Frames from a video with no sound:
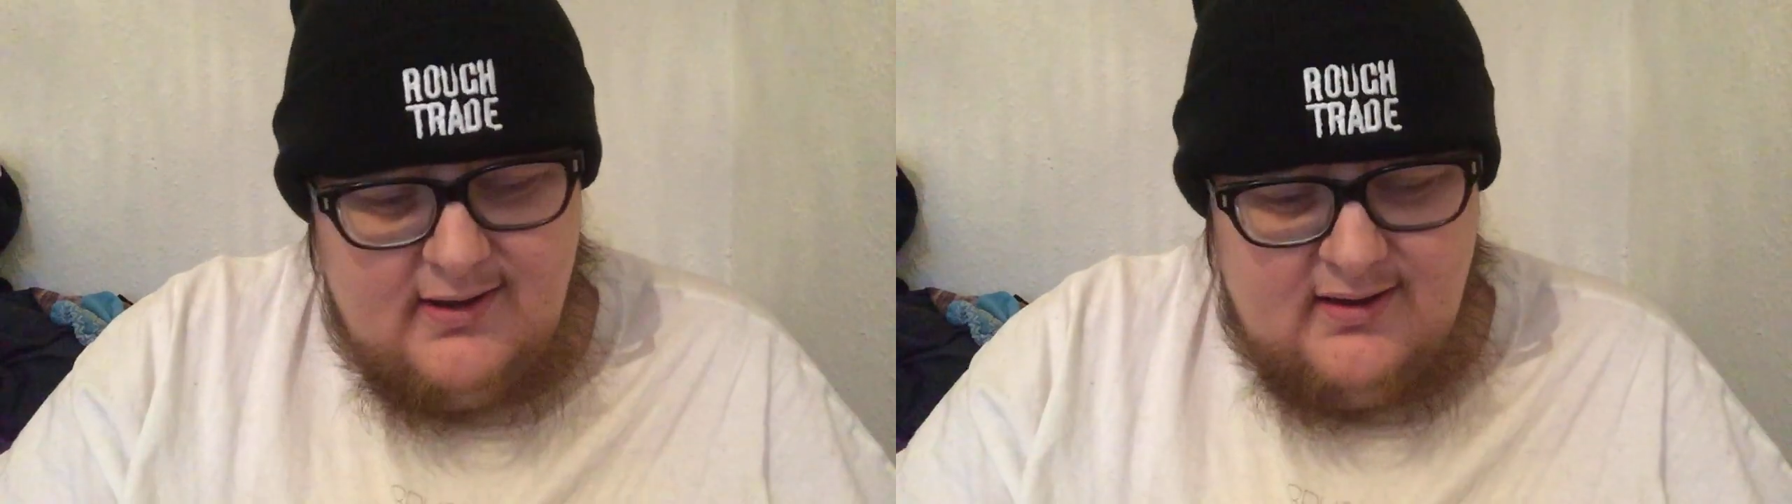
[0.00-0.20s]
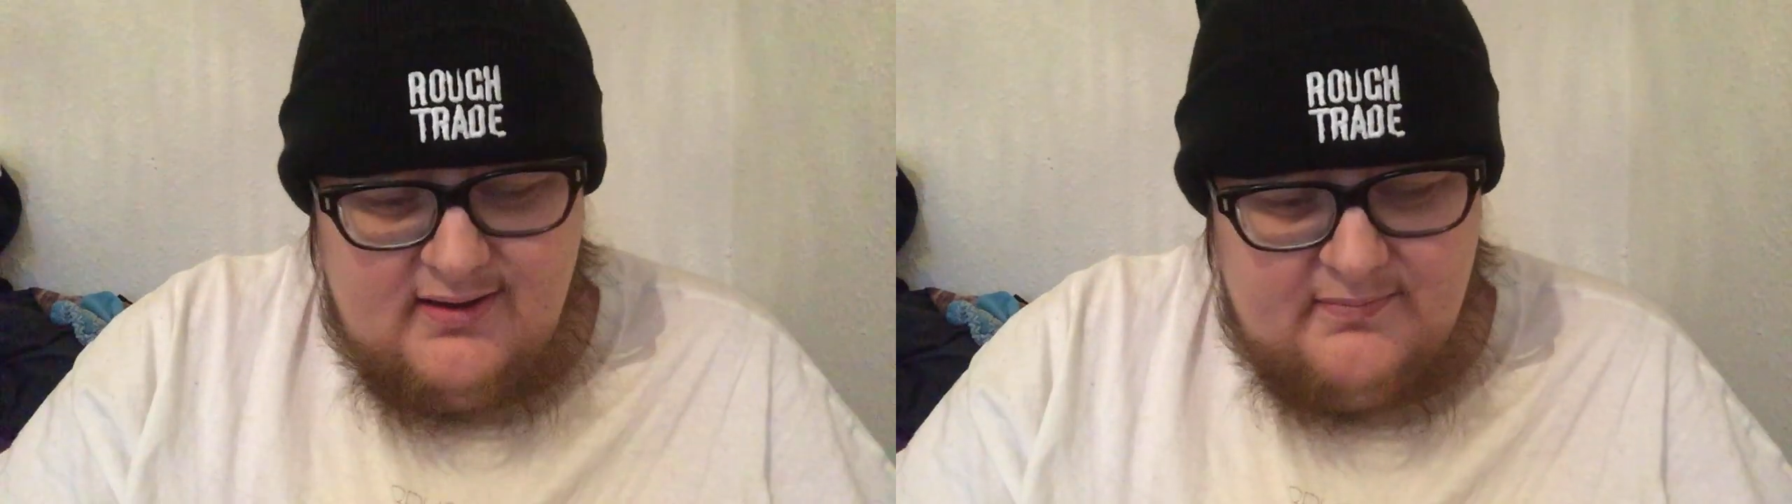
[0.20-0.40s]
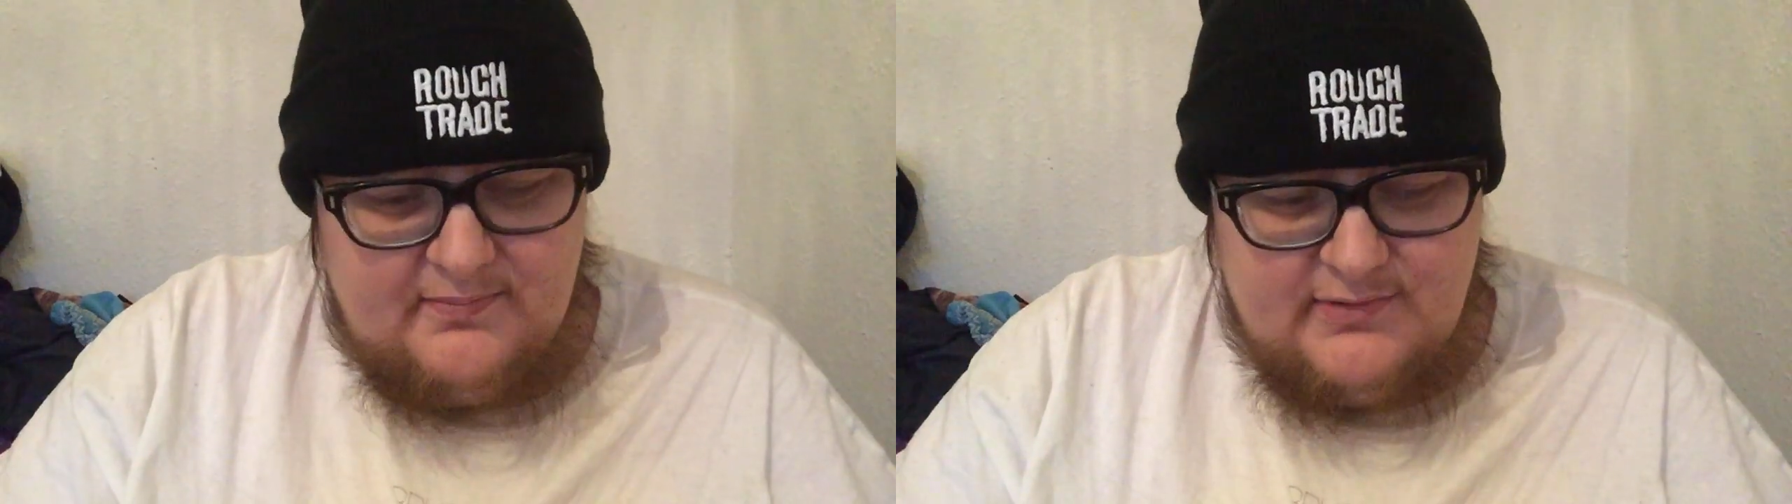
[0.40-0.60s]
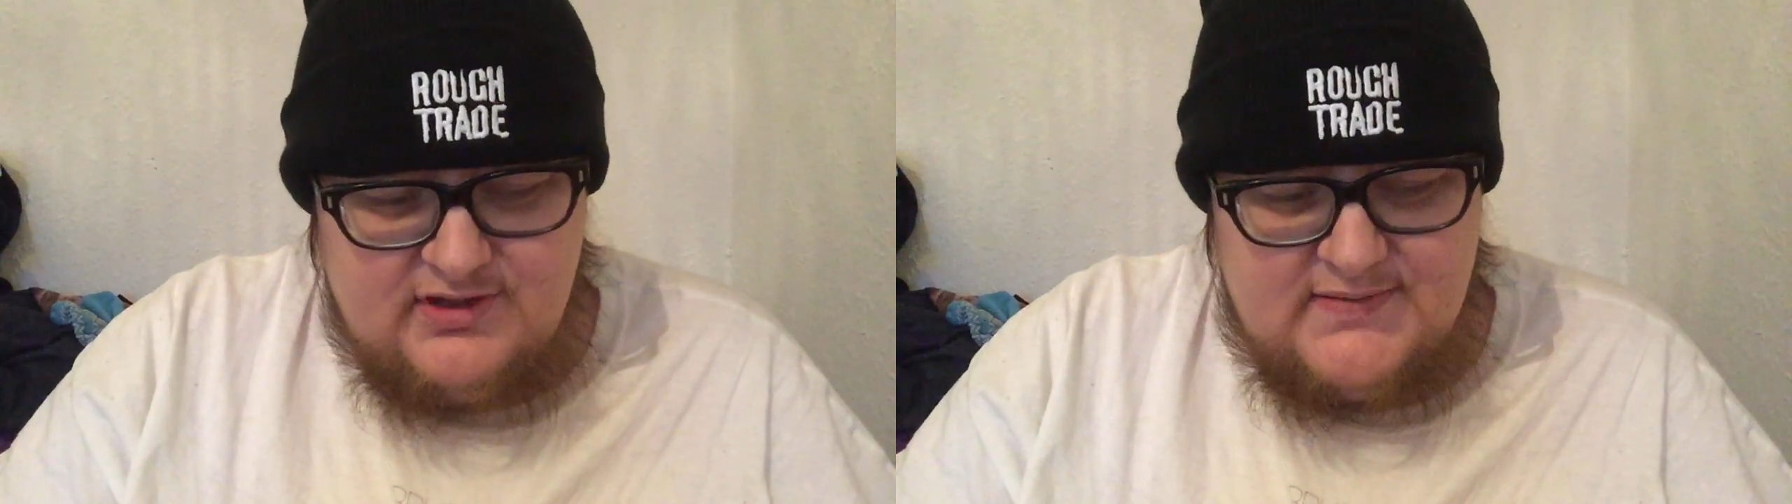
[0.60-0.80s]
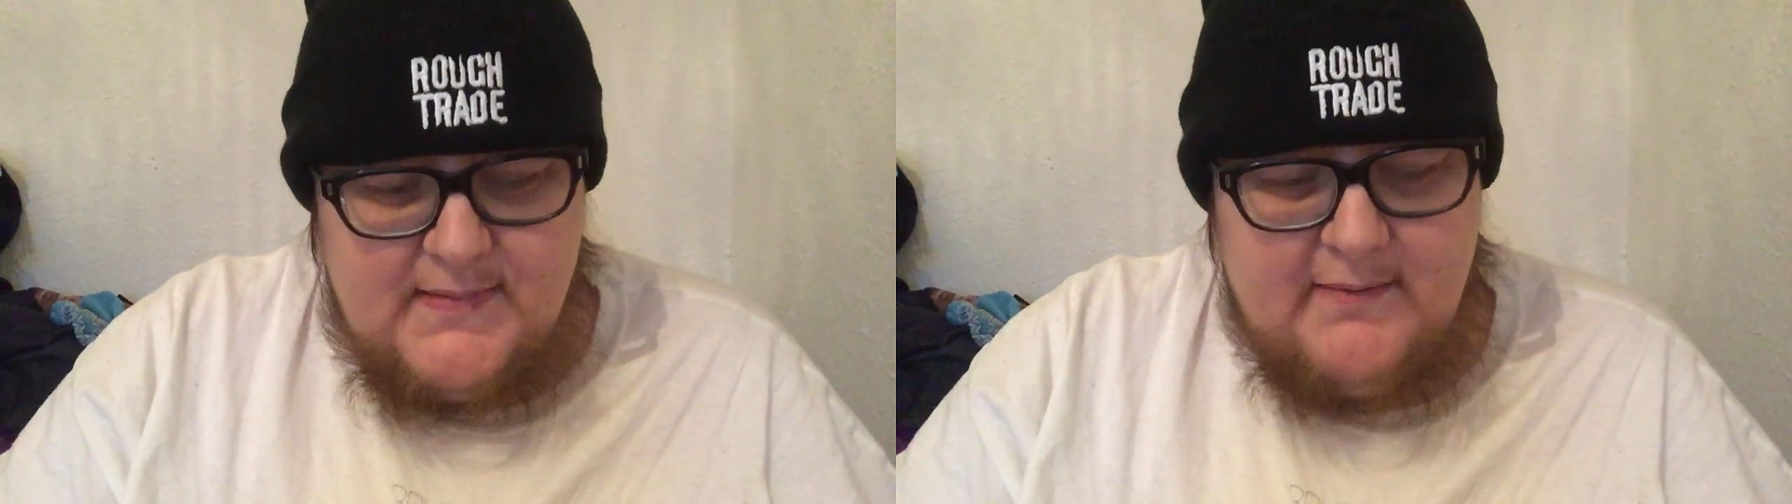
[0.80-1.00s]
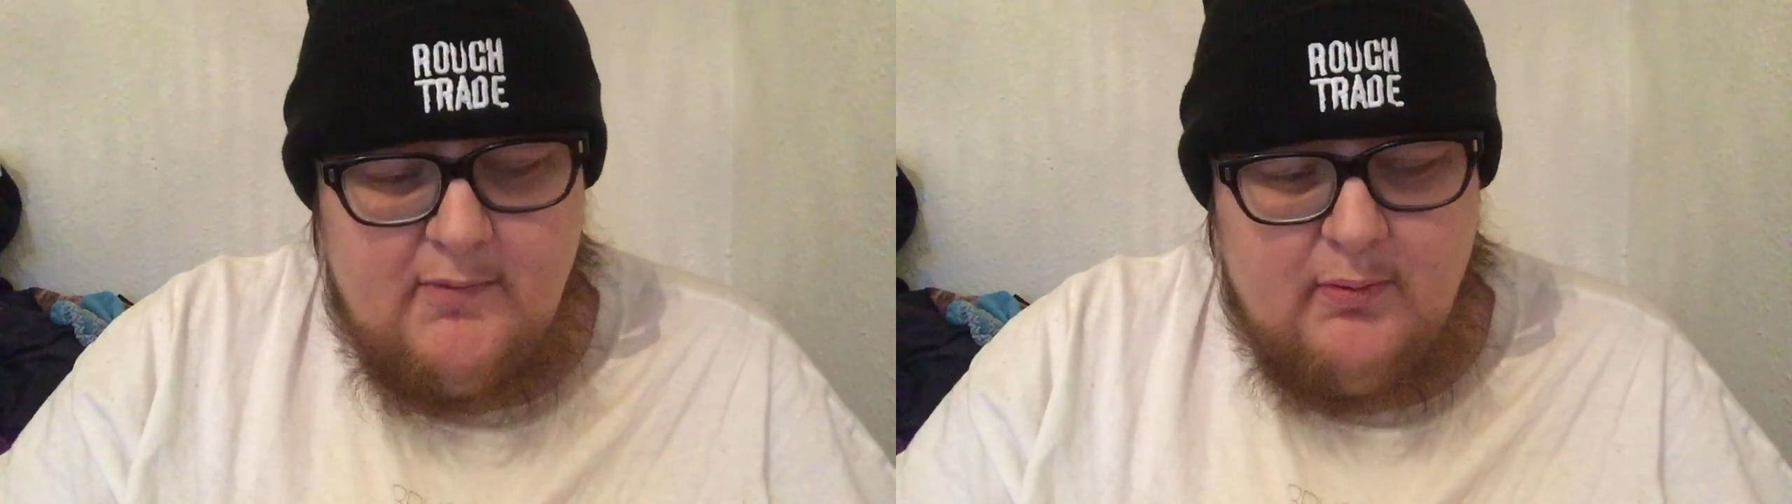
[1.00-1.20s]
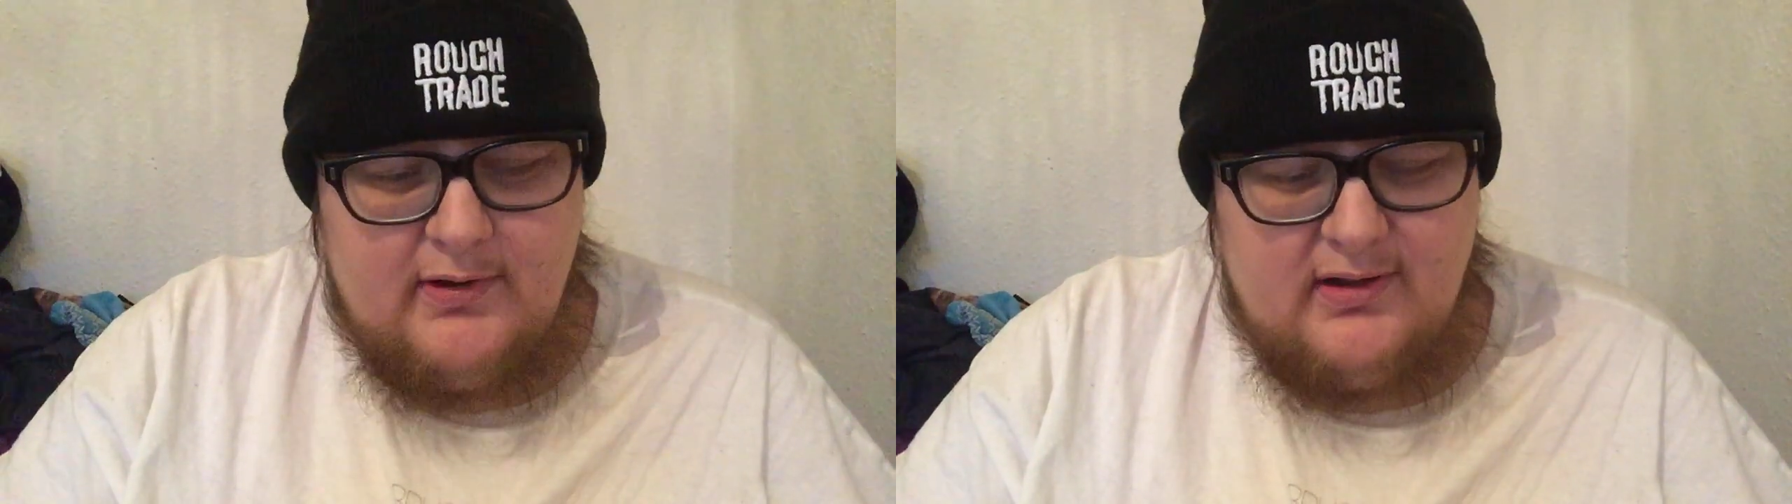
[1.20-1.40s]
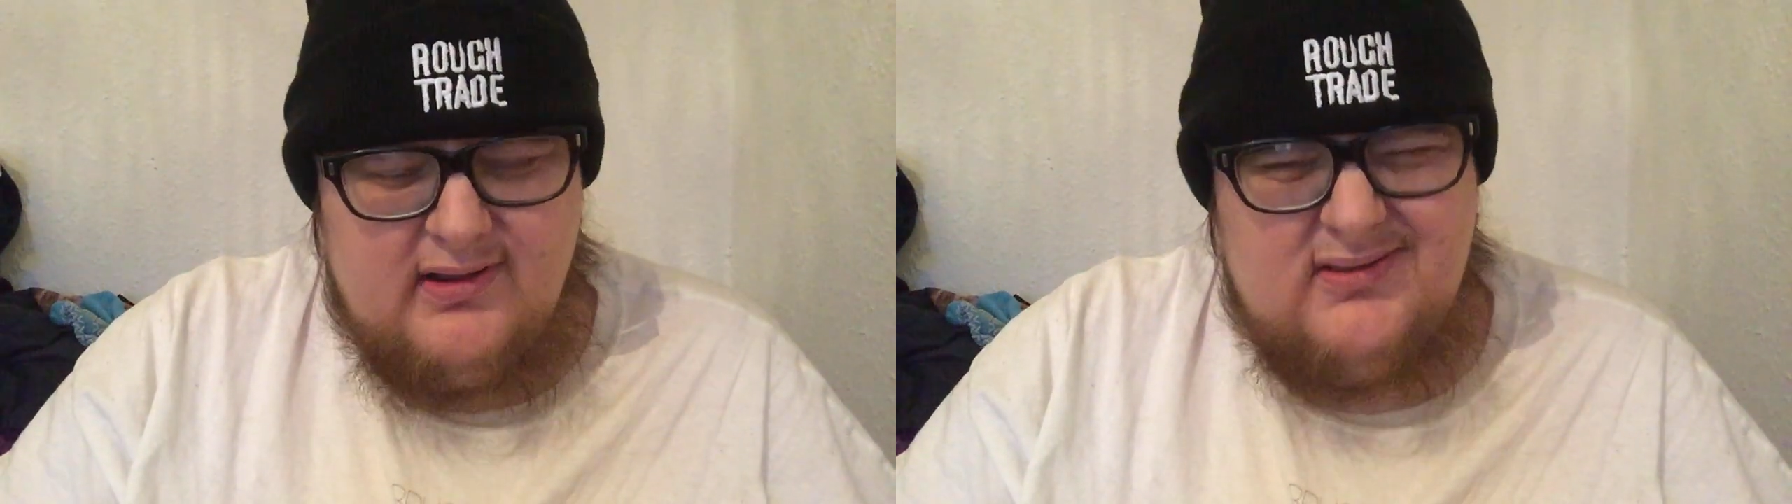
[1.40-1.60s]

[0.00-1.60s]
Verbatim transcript: Um, just made me wonder, like,